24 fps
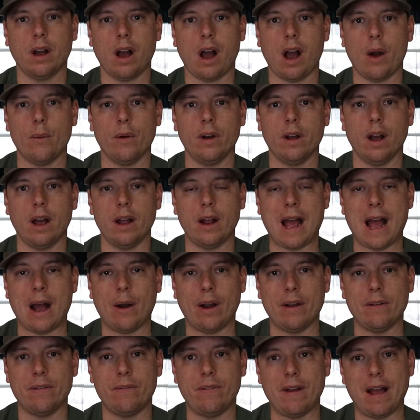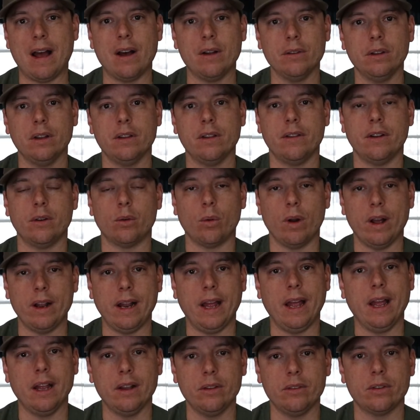I went, how I found the
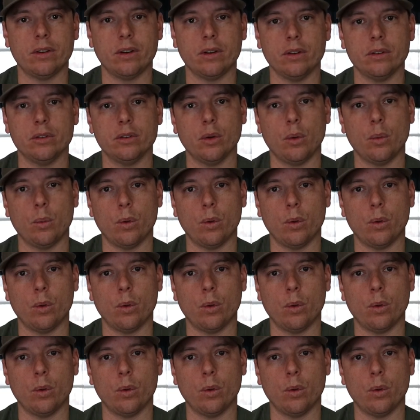right answers